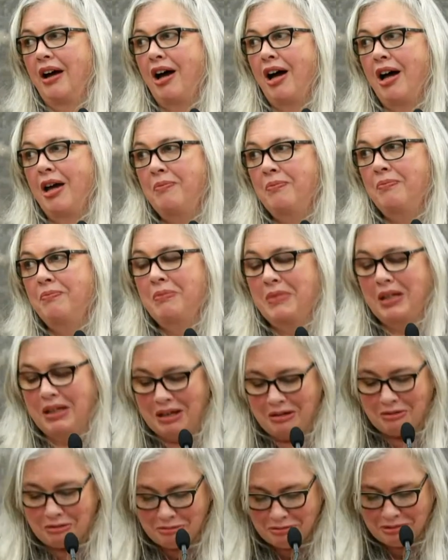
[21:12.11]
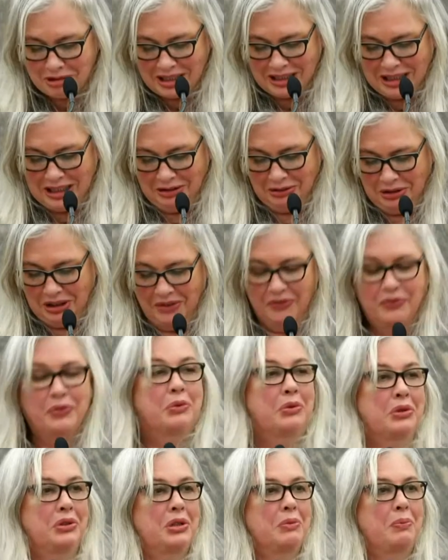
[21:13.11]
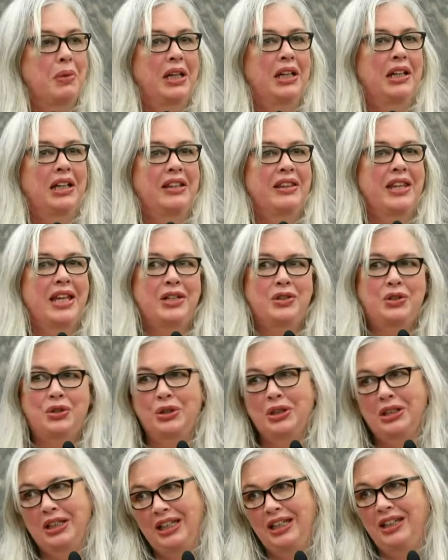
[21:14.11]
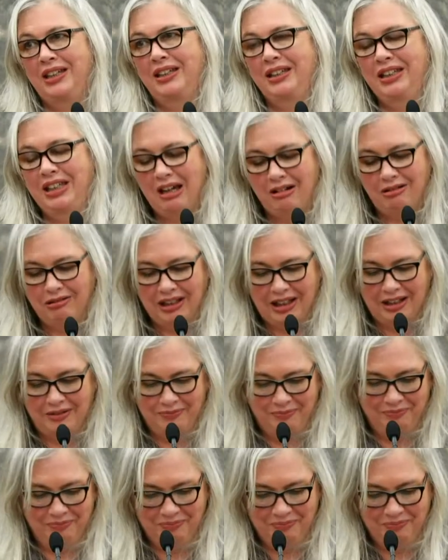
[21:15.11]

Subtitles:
I'm really looking forward to beginning that journey. Kia ora.